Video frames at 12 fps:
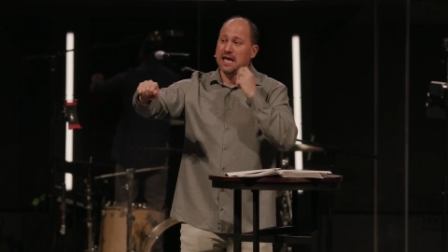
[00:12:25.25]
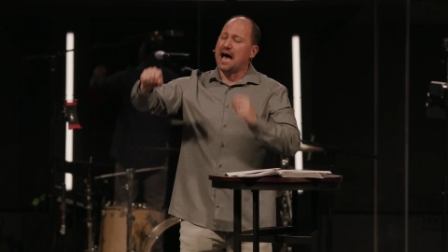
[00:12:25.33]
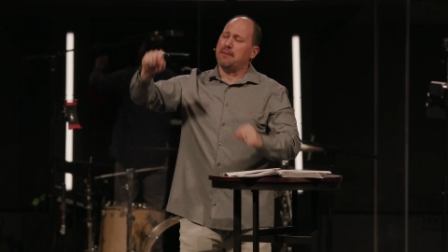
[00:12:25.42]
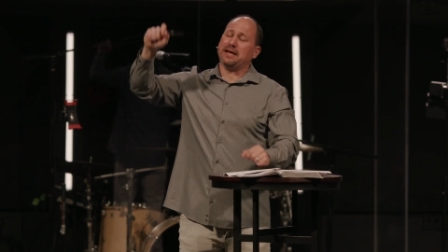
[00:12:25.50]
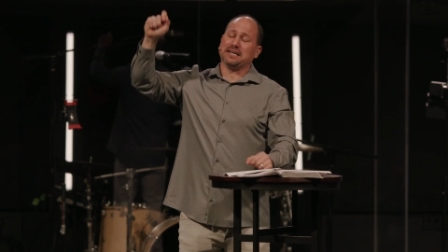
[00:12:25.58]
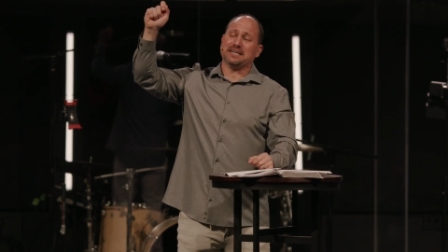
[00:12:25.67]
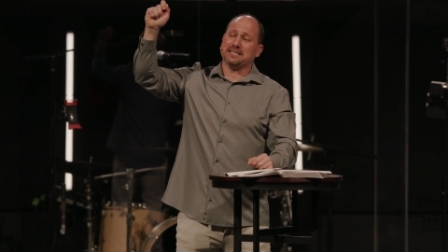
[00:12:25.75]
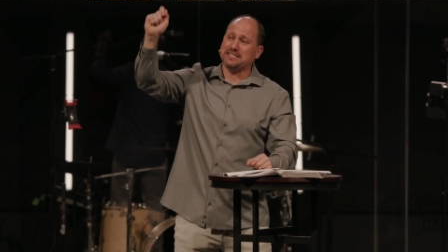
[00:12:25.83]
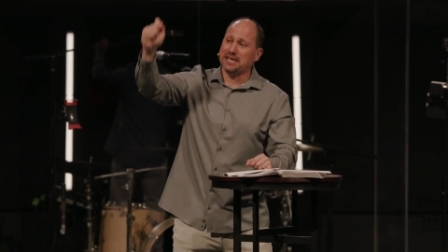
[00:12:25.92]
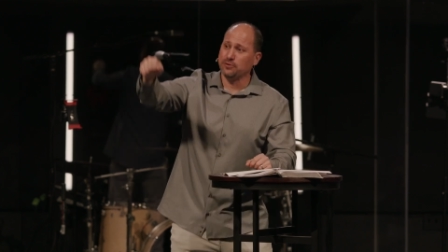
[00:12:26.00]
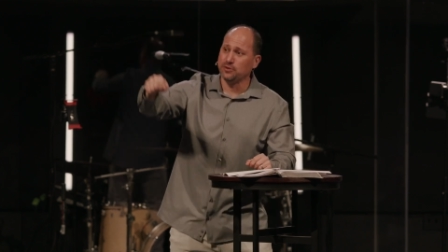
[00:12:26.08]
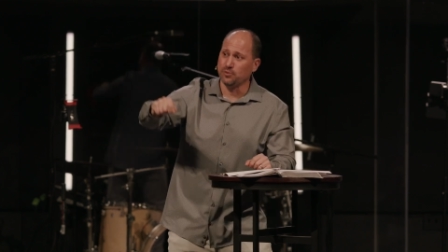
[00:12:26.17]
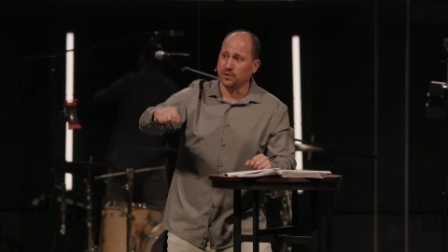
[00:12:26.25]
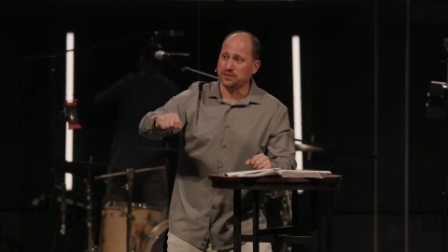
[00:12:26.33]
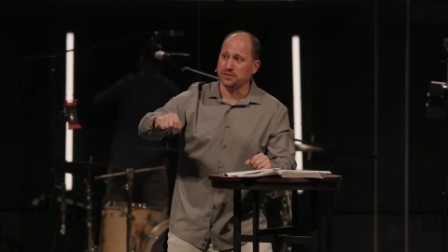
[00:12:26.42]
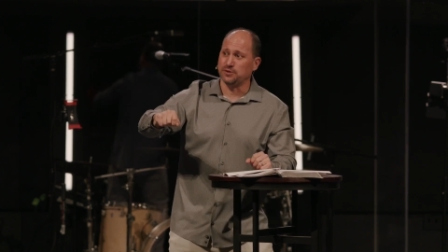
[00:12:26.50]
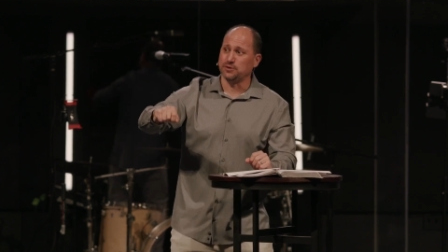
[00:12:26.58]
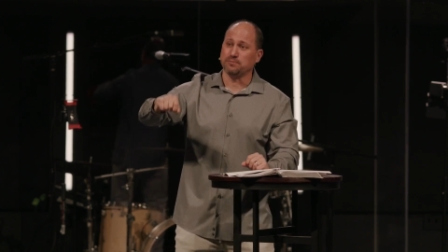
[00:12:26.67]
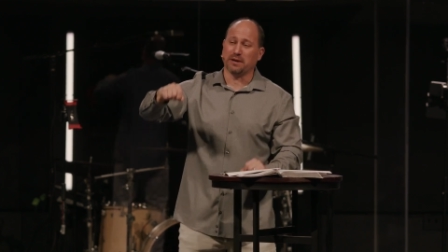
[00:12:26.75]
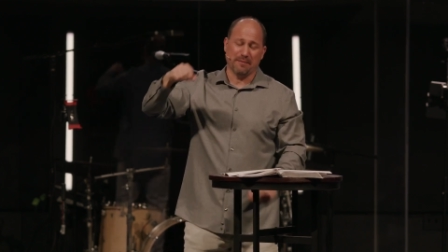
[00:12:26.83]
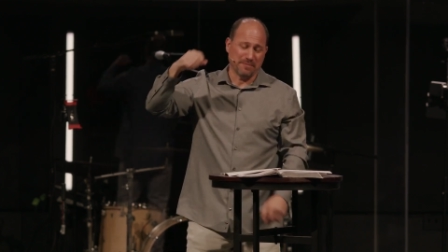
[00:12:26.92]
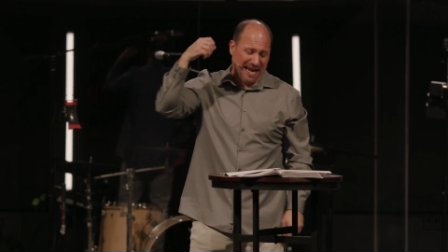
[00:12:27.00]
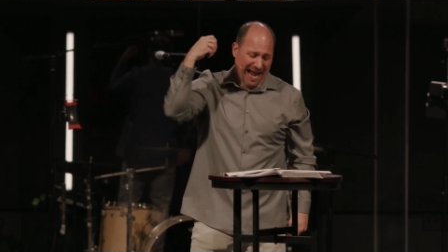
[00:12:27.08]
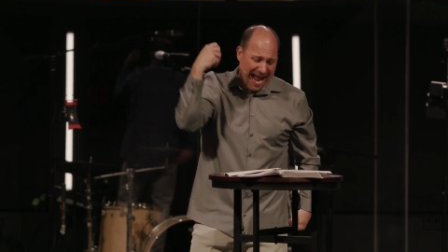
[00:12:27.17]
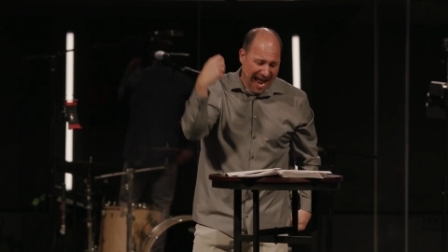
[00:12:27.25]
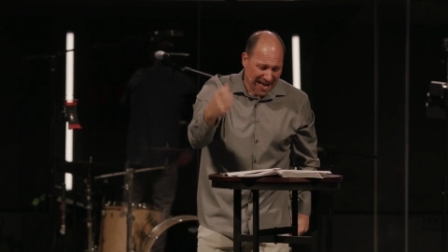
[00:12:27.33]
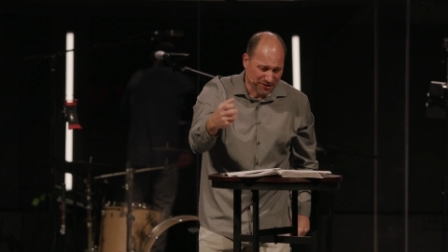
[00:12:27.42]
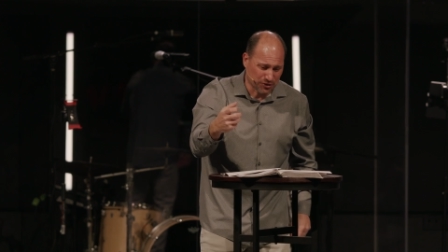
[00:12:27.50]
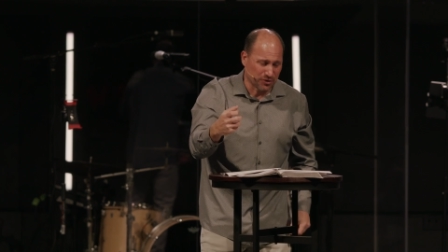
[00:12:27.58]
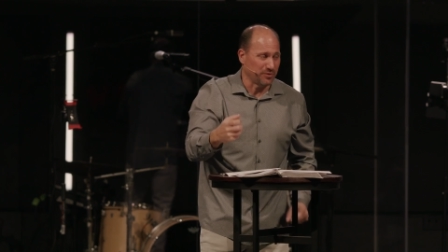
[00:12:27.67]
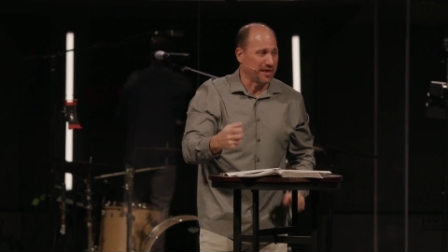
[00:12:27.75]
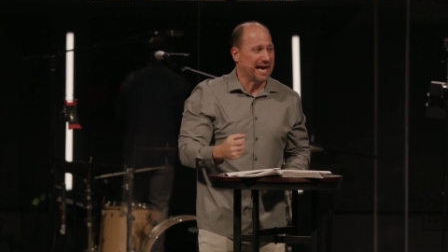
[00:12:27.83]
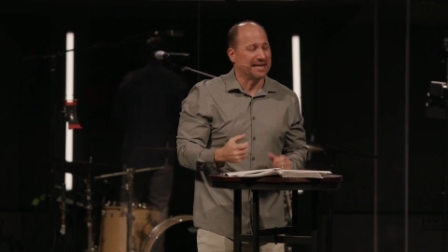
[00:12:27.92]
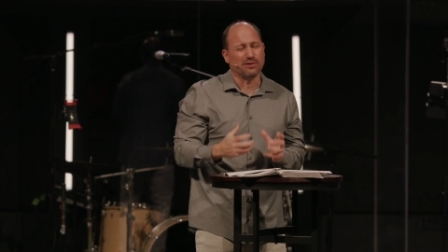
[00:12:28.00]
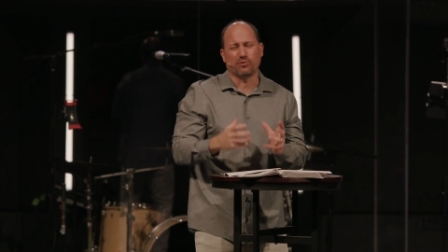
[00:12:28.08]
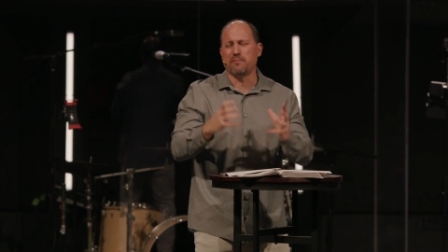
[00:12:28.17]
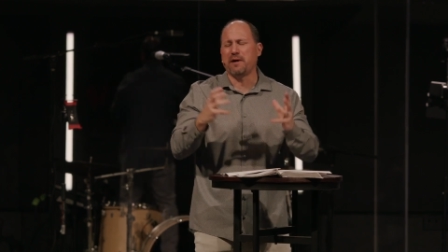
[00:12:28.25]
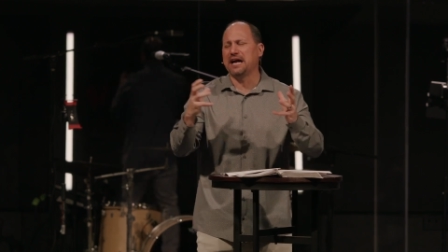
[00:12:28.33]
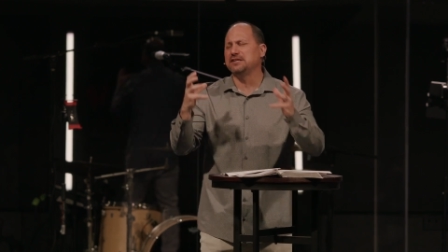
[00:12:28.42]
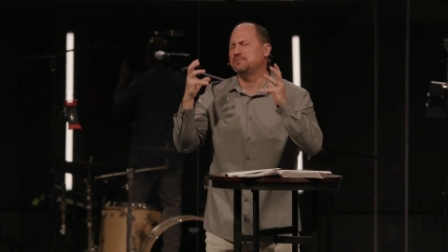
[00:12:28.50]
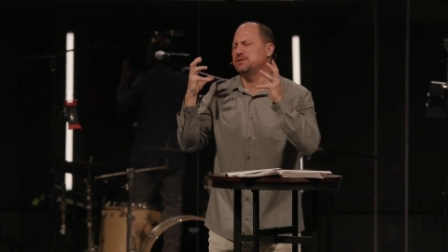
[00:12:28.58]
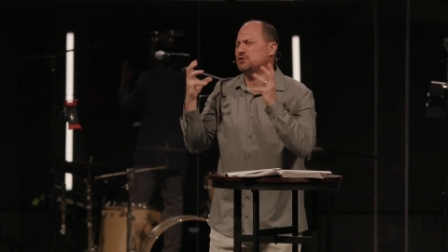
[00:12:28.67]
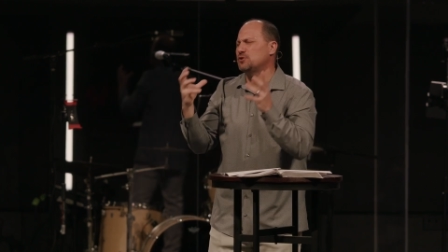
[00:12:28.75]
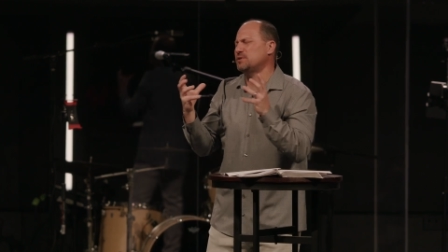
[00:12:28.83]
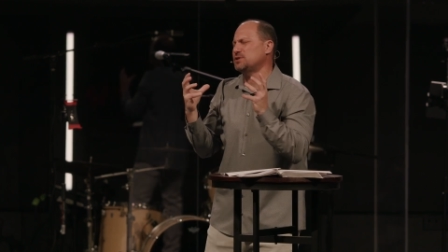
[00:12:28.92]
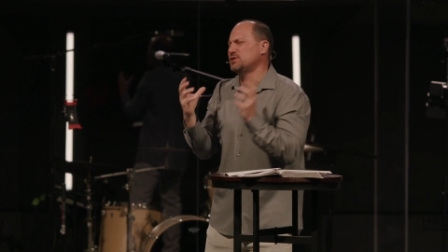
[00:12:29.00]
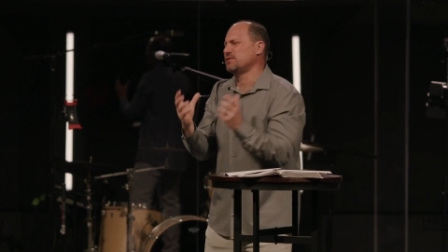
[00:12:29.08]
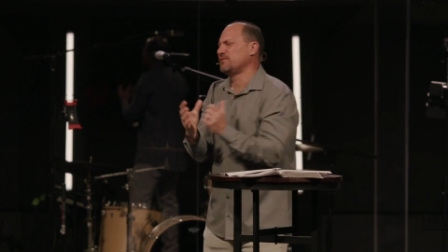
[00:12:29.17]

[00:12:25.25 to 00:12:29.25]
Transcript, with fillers: I'm not going to tell you what to do, but I'm going to ask you that. And it reminds me so much of the